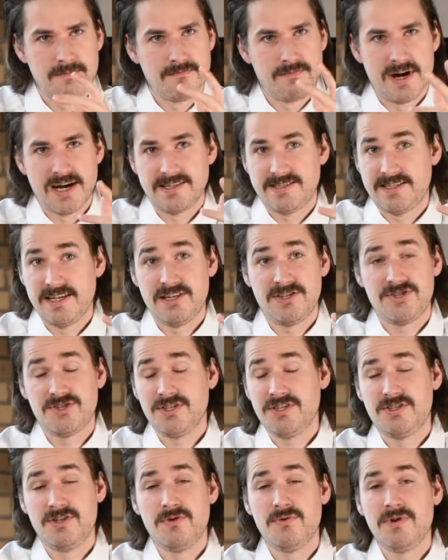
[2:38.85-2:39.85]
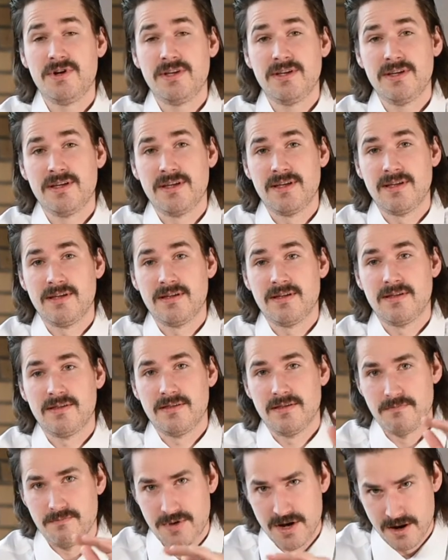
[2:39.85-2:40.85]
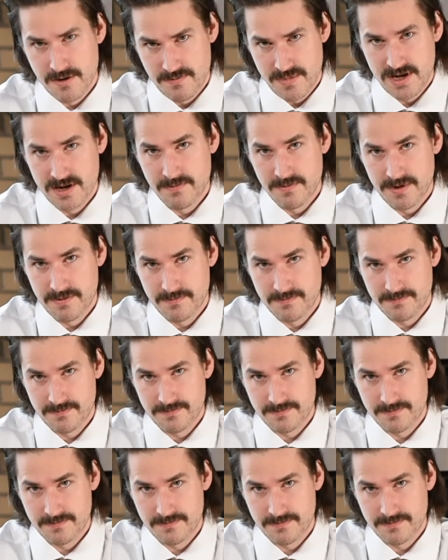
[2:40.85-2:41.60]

by essentially doing the bare minimum?